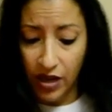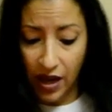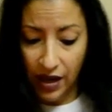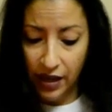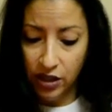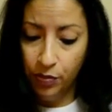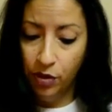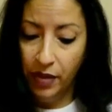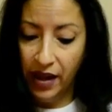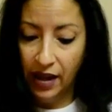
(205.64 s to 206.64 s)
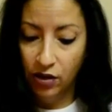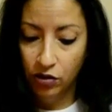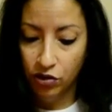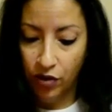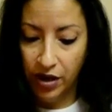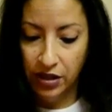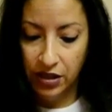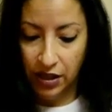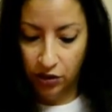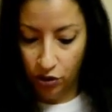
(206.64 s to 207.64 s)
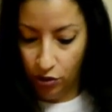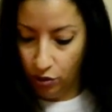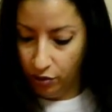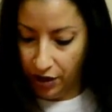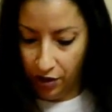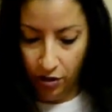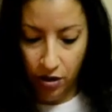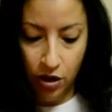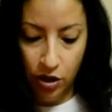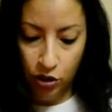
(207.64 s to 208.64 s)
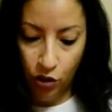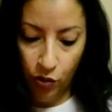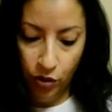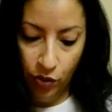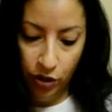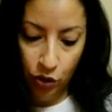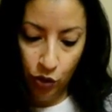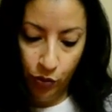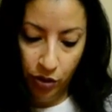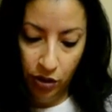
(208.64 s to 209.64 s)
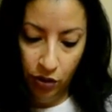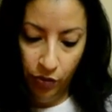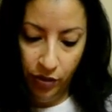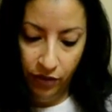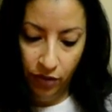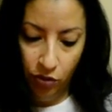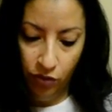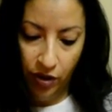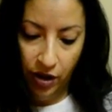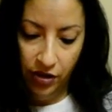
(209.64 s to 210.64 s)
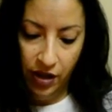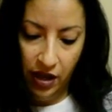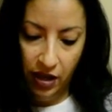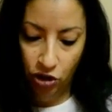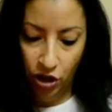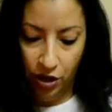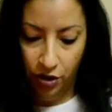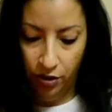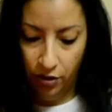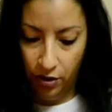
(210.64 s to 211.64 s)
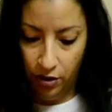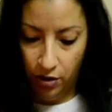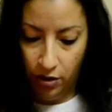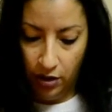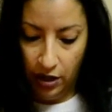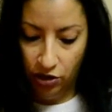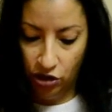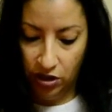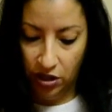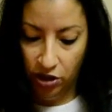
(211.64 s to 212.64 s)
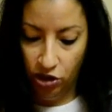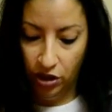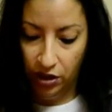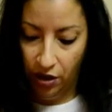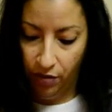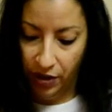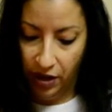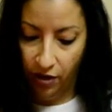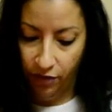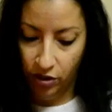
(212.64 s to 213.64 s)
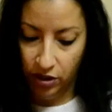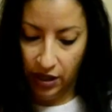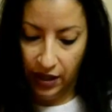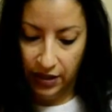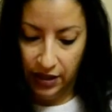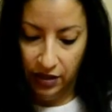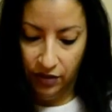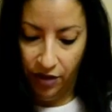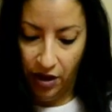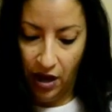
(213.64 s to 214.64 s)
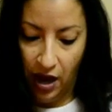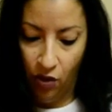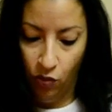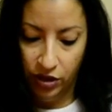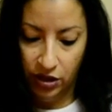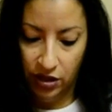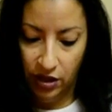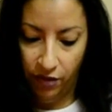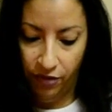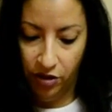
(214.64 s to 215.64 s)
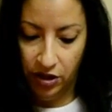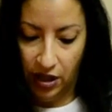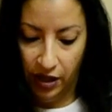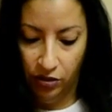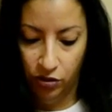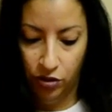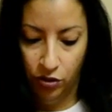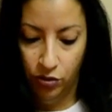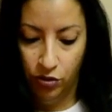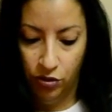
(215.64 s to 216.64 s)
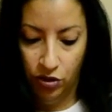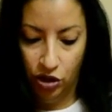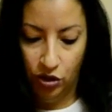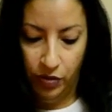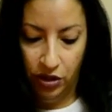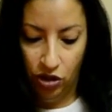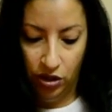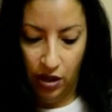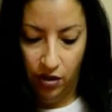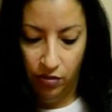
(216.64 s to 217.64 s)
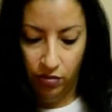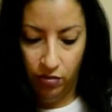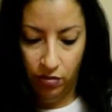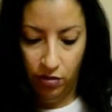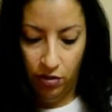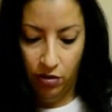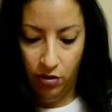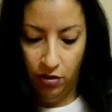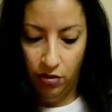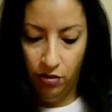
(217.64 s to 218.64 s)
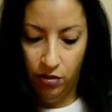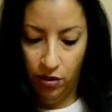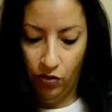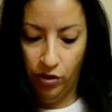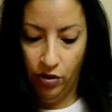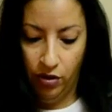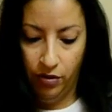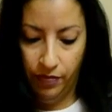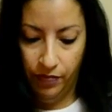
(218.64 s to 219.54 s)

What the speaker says: I like to put my antlers right in the center hole there. So what you want to do is put a little bit of glue right on the edge here and just touch it there. Be careful because, like I said, it's very hot. Once it's there for a second or so, you can just pinch it down. There we are.